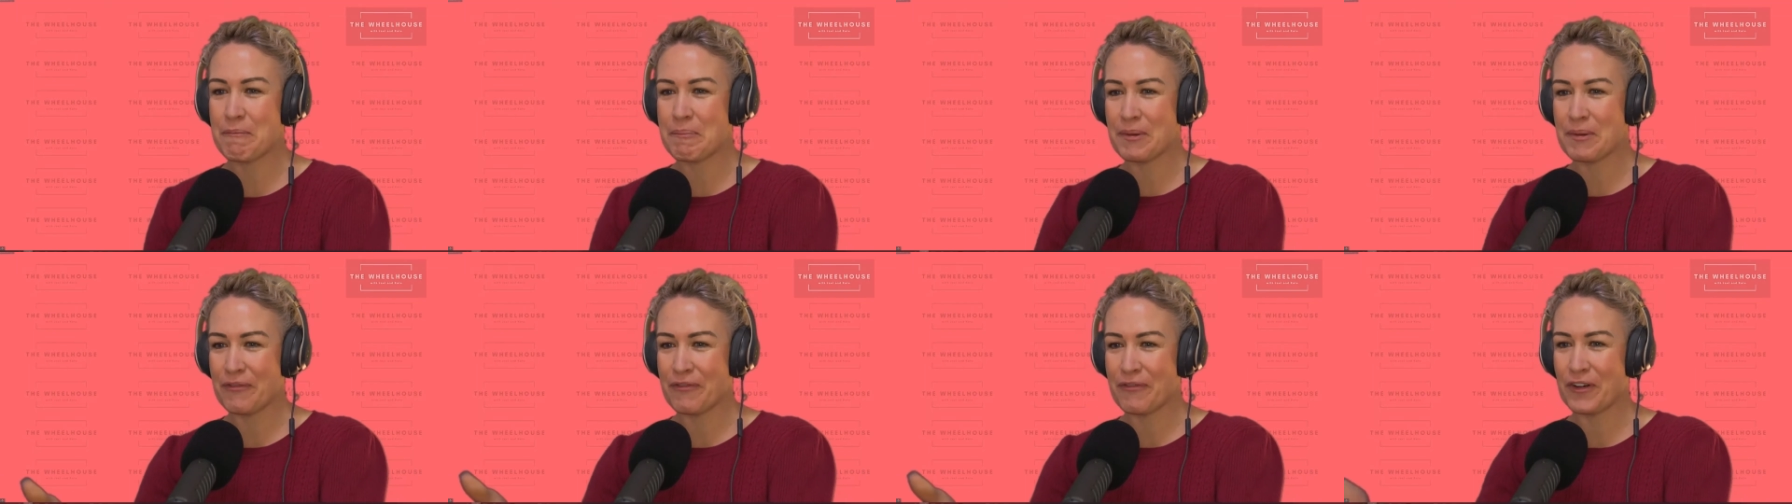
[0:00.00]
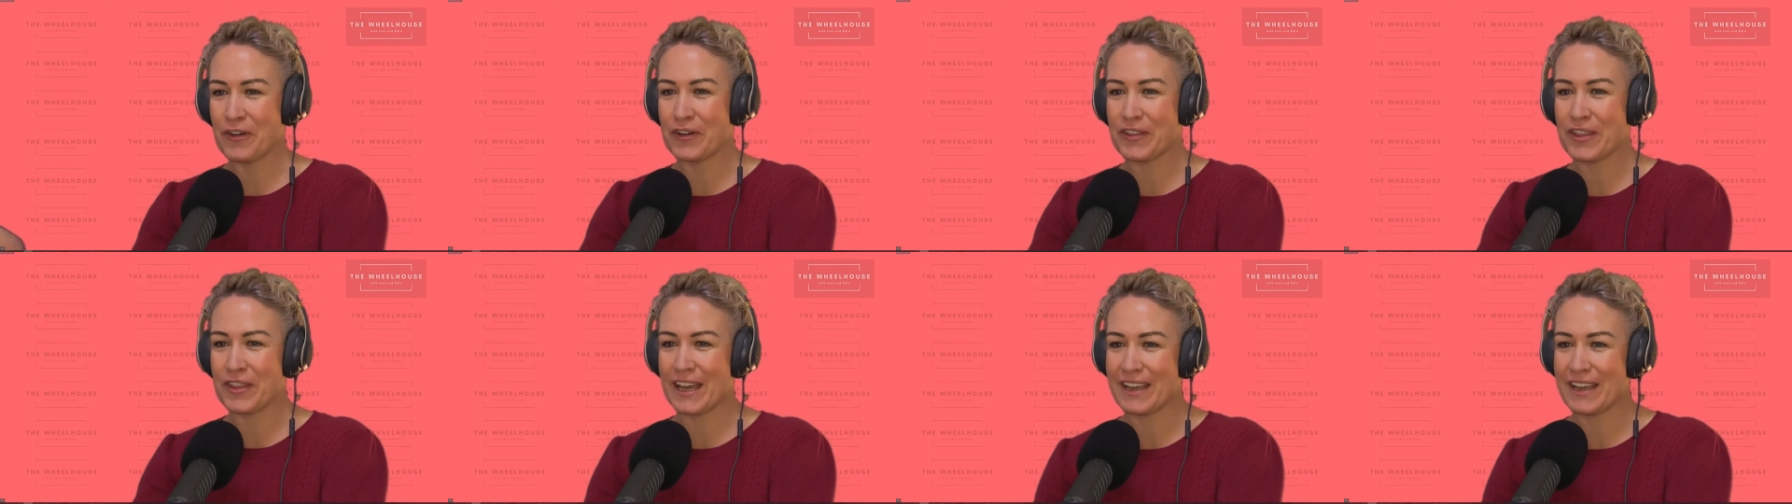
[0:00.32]
they've
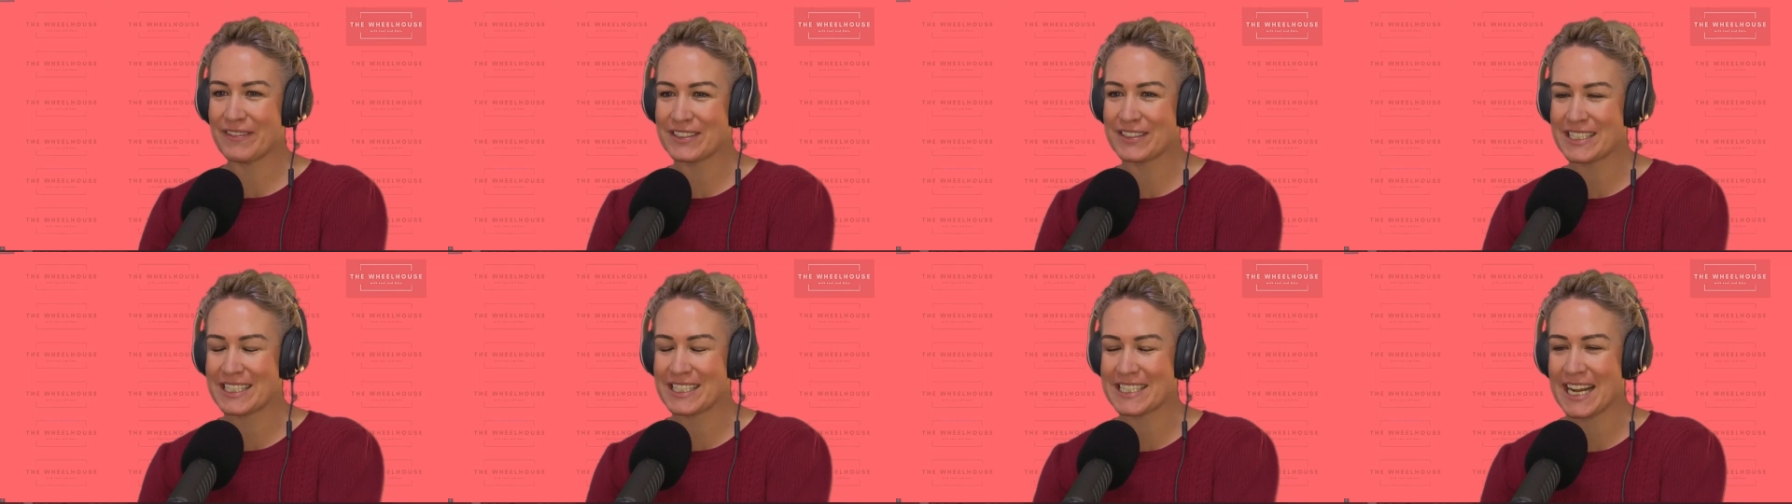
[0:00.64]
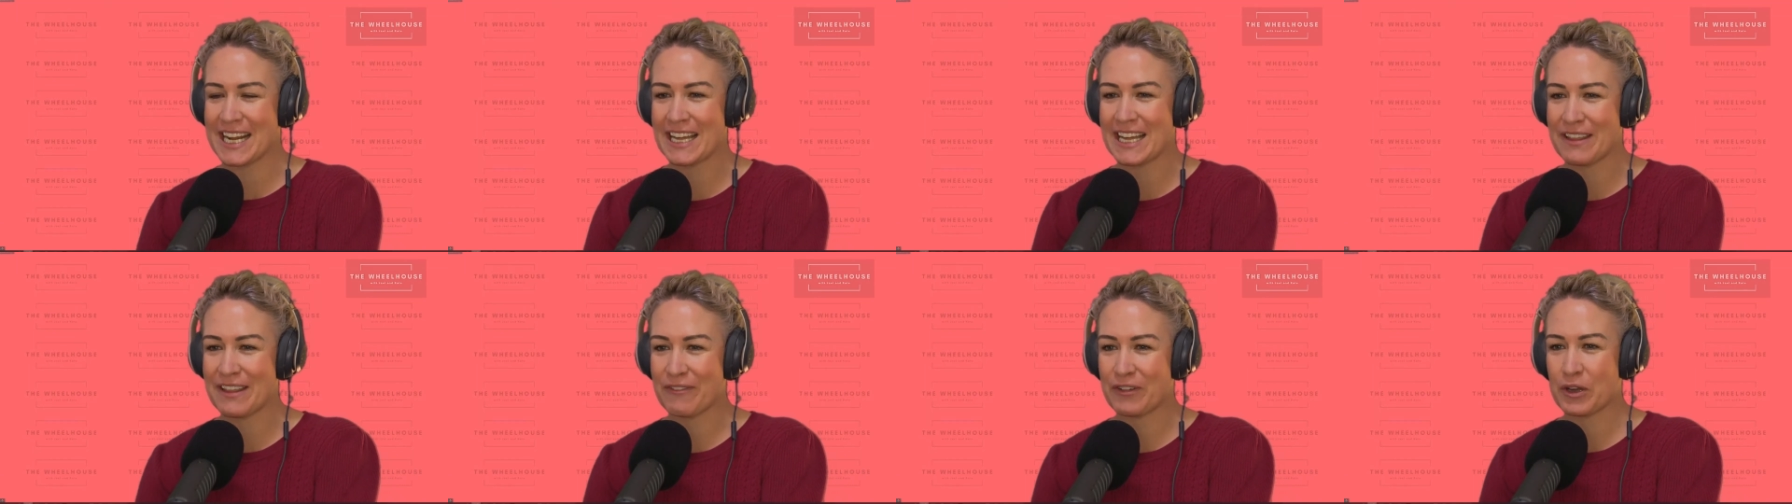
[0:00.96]
before they even
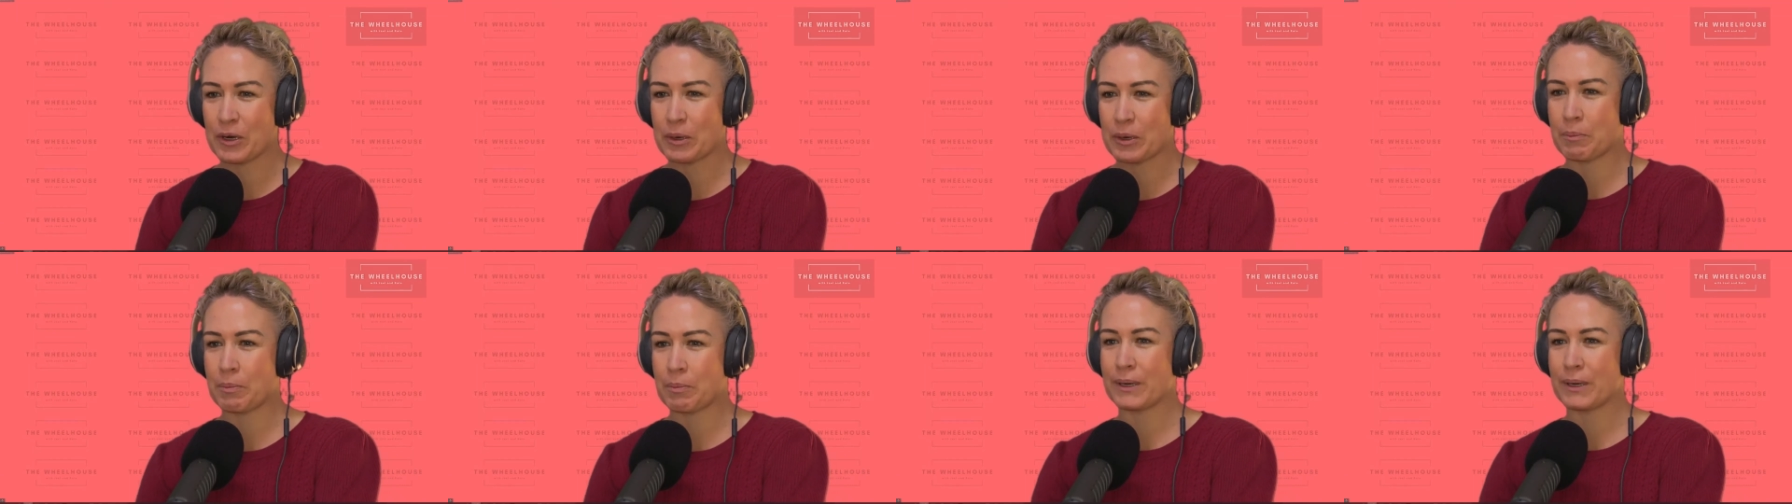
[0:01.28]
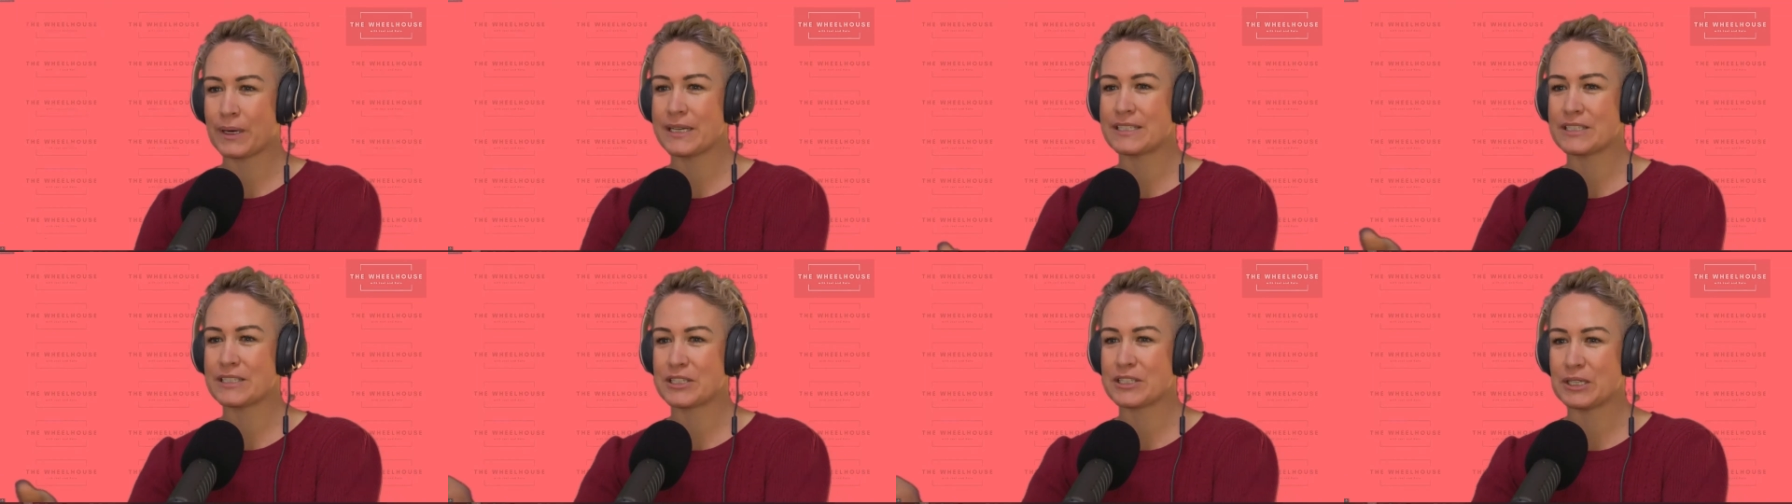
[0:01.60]
start they've got a
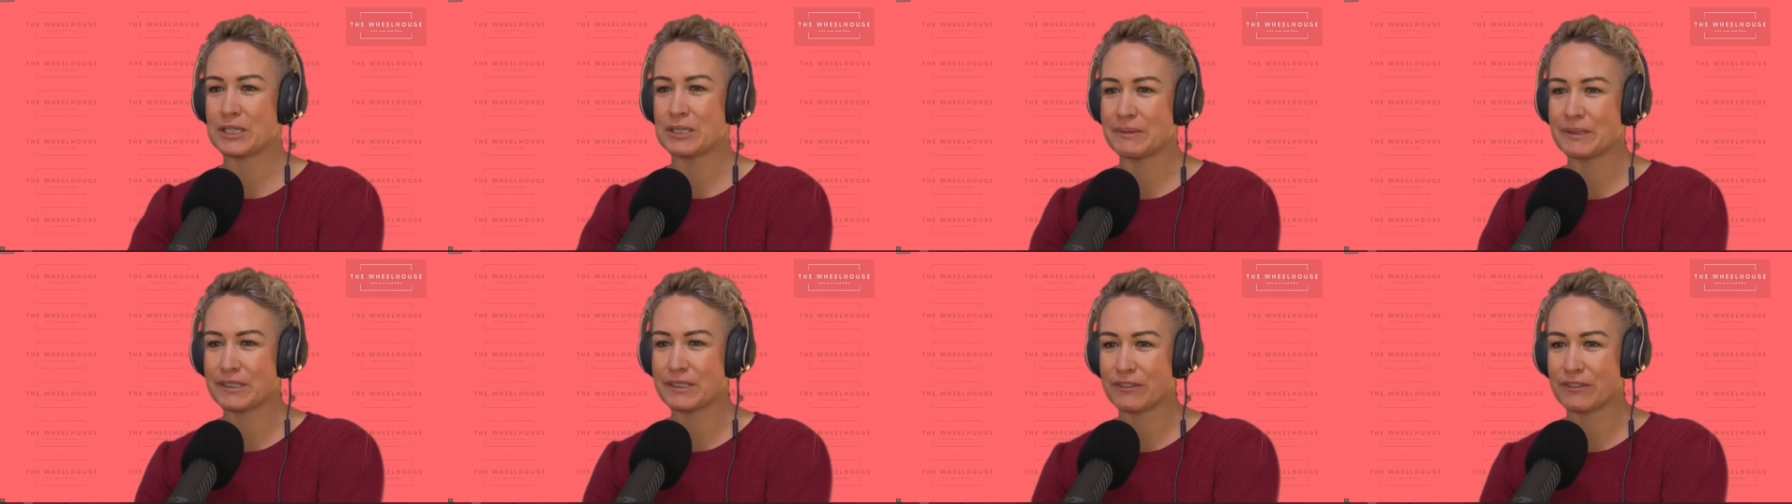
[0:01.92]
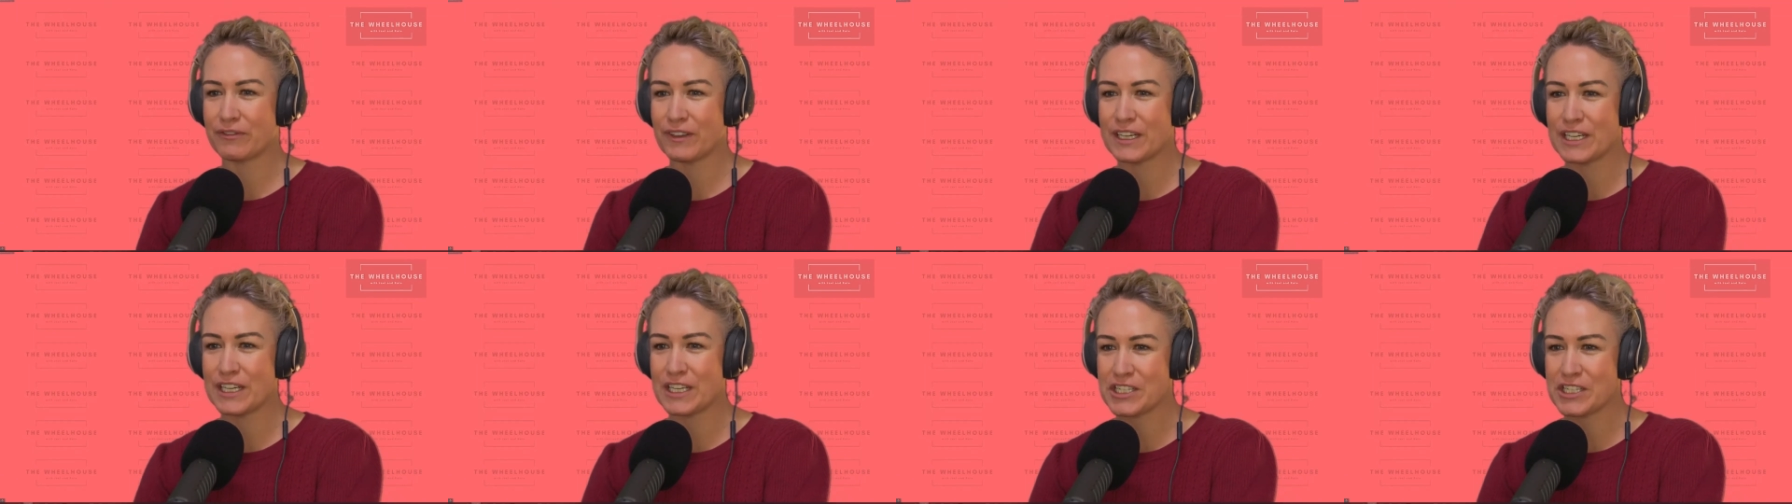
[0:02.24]
predetermined
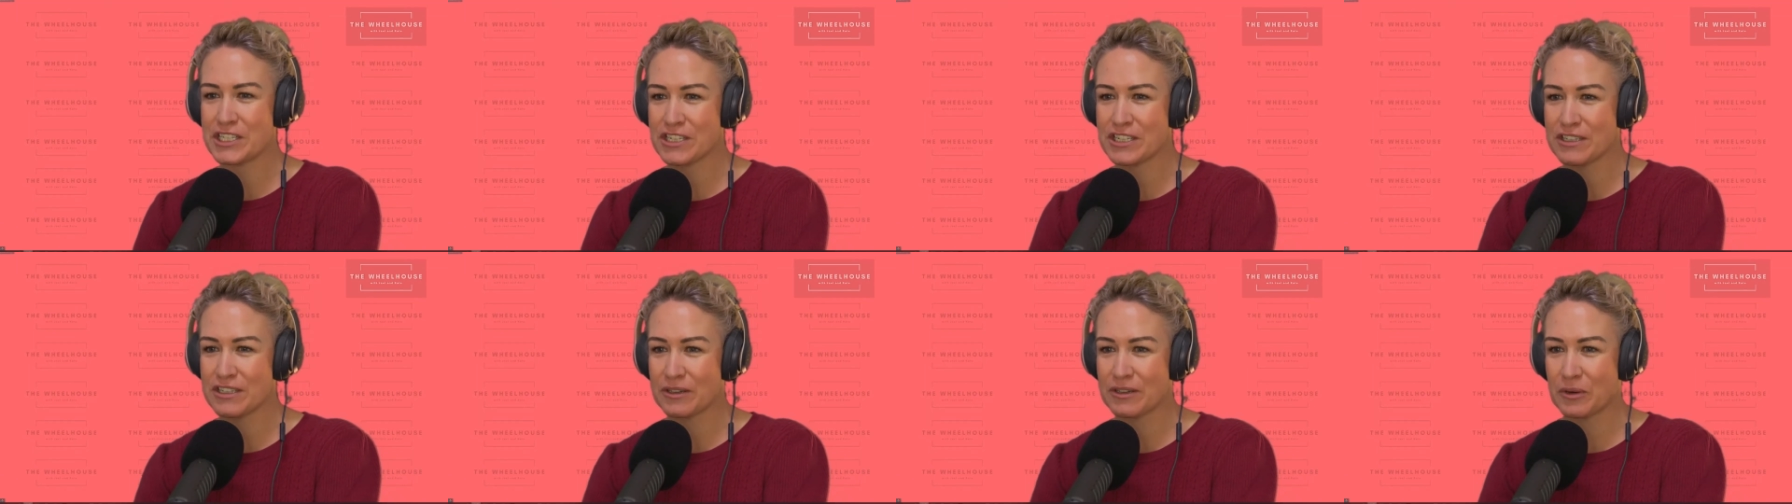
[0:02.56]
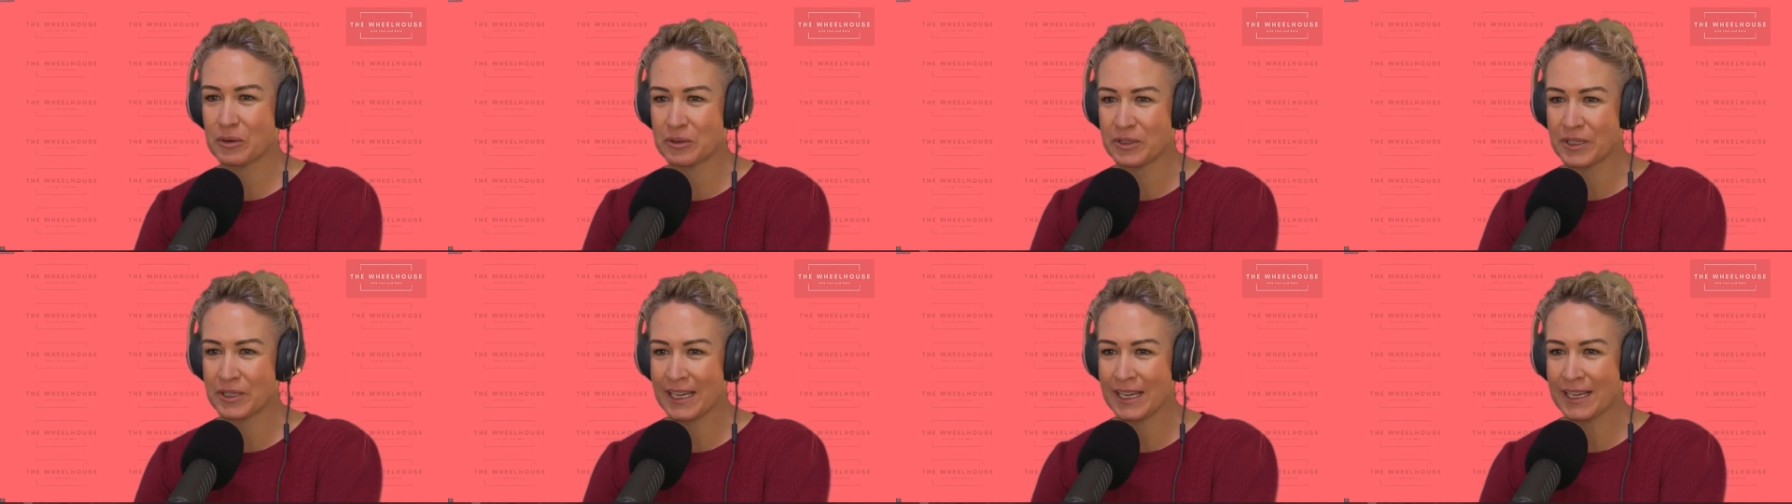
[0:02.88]
finish
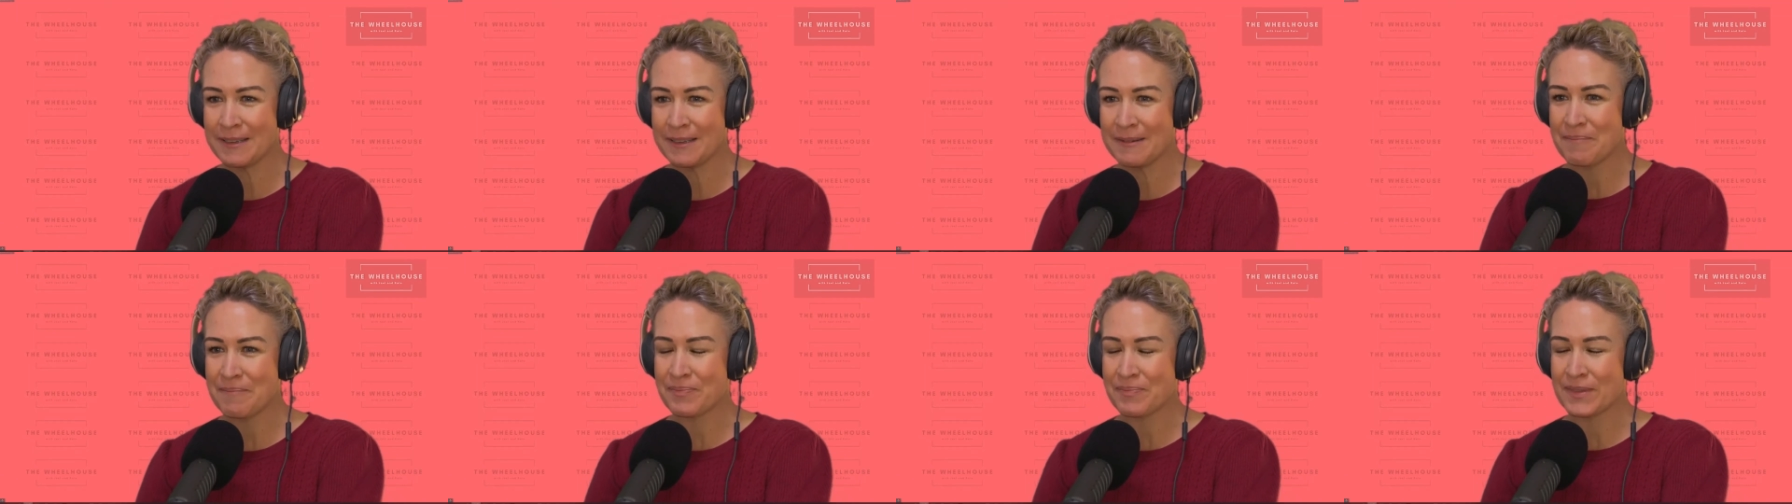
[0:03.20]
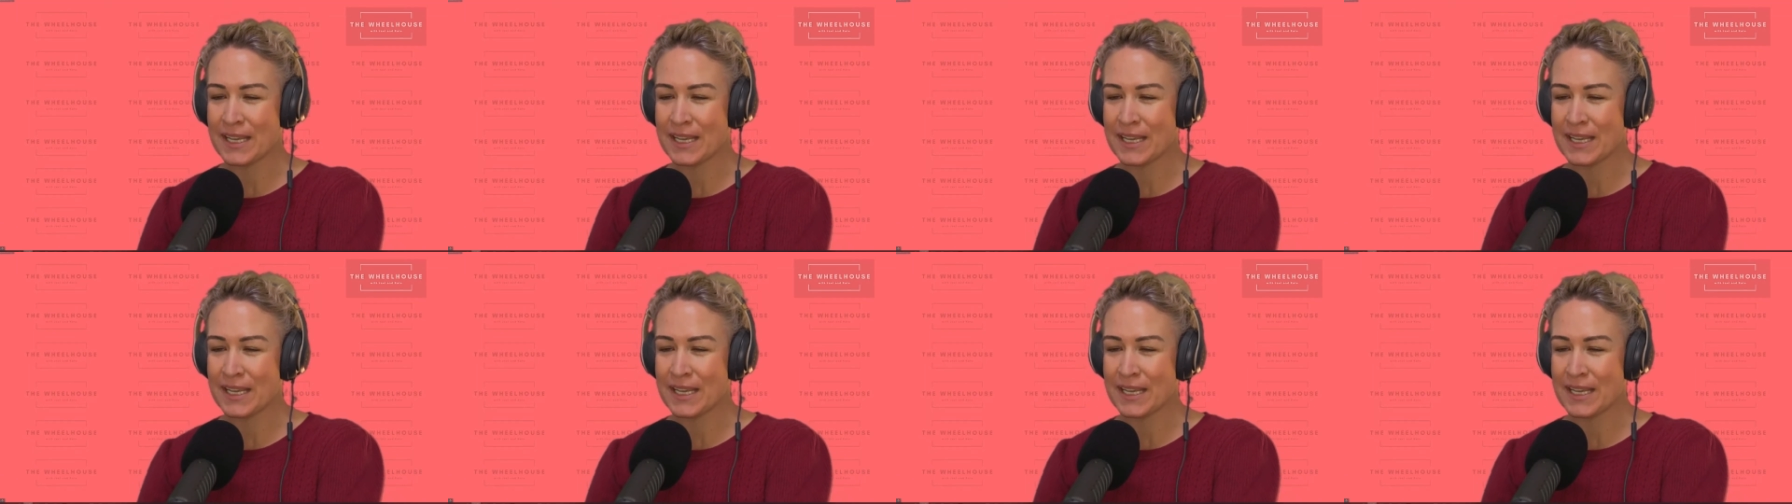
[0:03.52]
order